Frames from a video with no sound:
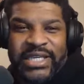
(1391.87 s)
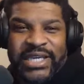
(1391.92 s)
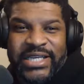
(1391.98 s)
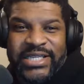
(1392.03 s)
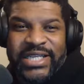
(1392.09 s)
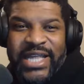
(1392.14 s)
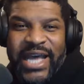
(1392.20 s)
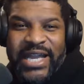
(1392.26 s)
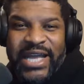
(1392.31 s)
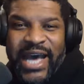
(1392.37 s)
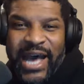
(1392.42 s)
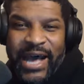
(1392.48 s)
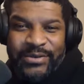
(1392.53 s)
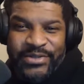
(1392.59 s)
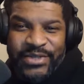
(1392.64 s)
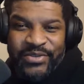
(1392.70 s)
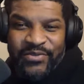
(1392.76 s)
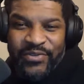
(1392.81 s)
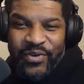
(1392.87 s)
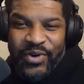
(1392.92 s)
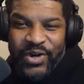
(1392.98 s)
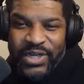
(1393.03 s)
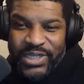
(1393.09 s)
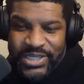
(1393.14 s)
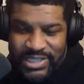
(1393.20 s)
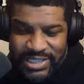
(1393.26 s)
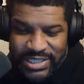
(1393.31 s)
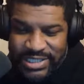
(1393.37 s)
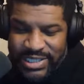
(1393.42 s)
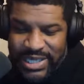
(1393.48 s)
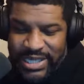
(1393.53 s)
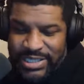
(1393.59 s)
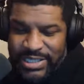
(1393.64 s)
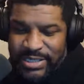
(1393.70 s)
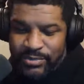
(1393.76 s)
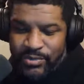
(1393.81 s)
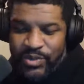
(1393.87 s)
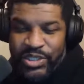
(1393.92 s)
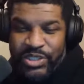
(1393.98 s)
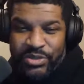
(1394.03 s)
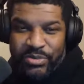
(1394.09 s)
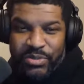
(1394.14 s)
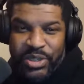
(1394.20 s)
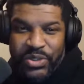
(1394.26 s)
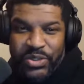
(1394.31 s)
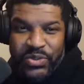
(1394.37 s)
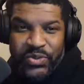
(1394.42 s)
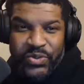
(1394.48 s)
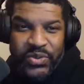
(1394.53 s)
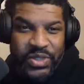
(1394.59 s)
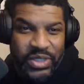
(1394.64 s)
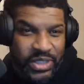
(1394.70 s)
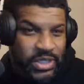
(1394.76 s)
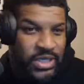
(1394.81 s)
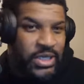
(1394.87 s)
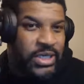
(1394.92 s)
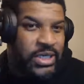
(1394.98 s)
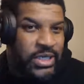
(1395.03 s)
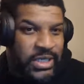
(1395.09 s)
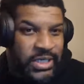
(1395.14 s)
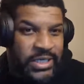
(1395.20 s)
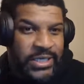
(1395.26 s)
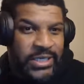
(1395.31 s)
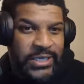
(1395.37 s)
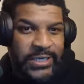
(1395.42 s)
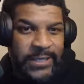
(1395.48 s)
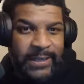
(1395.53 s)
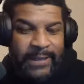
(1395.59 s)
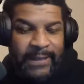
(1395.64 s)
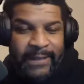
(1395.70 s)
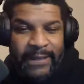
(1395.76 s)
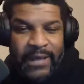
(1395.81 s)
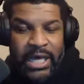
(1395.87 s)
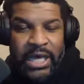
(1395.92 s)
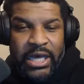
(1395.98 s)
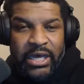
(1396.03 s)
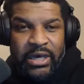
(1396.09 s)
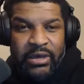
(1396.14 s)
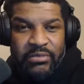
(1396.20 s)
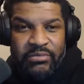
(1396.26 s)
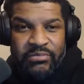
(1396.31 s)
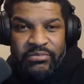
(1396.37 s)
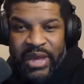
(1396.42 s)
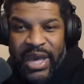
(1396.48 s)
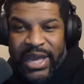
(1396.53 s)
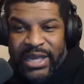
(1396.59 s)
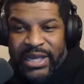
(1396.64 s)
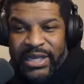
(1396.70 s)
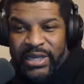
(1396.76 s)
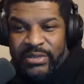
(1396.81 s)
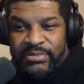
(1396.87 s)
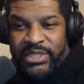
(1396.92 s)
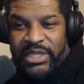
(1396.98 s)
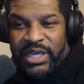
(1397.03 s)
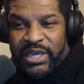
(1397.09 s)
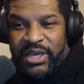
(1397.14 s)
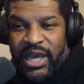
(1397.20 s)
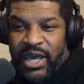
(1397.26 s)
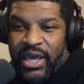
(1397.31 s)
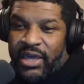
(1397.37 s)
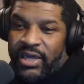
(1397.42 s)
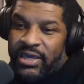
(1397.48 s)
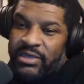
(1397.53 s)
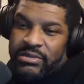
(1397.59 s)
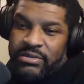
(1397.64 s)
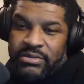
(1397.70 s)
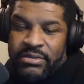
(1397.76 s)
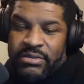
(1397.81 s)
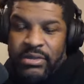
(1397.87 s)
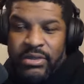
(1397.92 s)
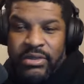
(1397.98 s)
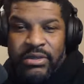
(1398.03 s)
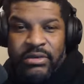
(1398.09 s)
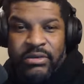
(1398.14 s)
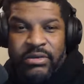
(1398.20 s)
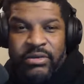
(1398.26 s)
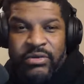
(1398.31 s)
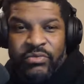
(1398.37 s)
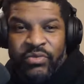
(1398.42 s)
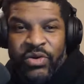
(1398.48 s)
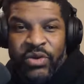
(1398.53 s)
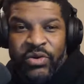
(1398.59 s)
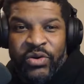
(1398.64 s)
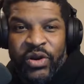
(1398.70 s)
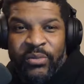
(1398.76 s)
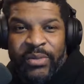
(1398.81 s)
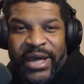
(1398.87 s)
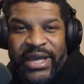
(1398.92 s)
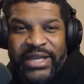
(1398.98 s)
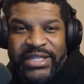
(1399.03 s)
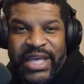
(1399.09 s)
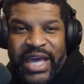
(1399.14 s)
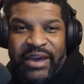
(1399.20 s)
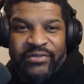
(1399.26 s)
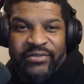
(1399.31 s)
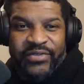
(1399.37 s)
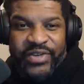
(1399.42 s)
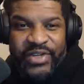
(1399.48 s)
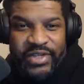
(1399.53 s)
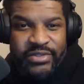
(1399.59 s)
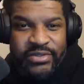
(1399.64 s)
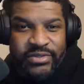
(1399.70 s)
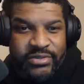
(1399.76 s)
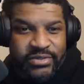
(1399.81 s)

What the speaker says: Is that an option for us? Is that something we should be doing? Packing up saying, hey, we're going to go back to Africa.